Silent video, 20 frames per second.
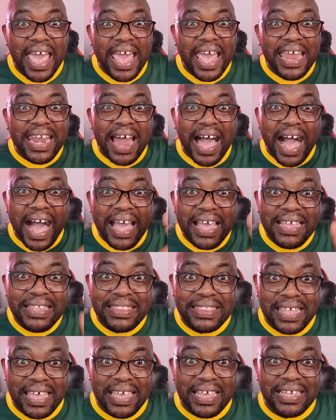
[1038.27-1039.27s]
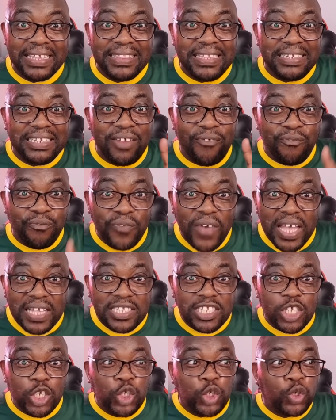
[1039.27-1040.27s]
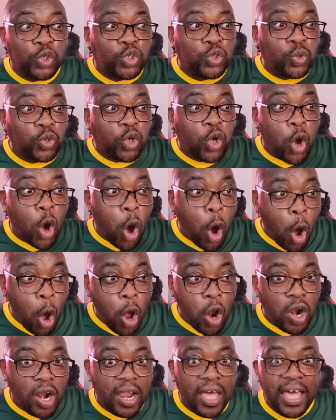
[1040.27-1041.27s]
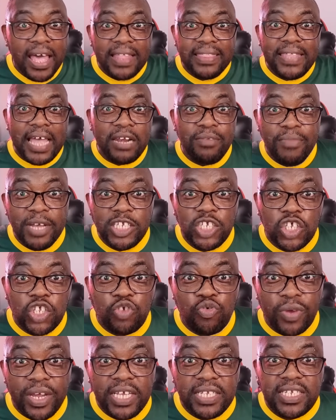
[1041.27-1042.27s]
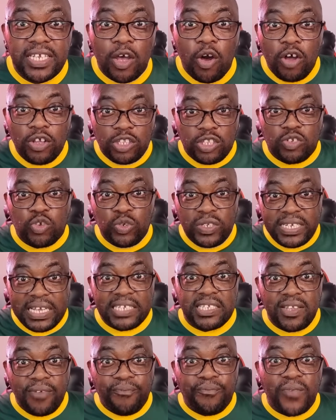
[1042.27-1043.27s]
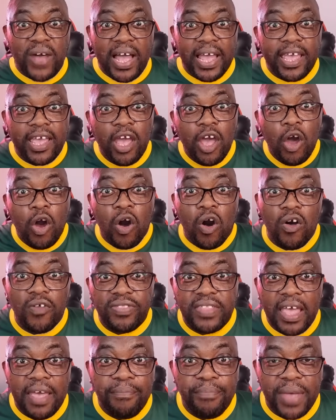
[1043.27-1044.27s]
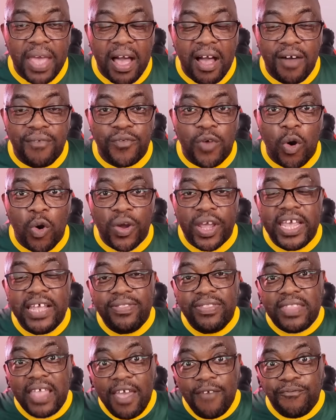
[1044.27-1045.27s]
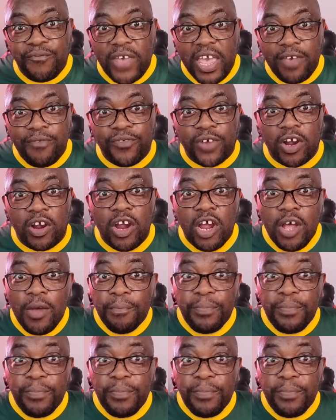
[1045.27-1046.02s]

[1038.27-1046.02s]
And I think the defense should call that magistrate to testify on their behalf or in their favor.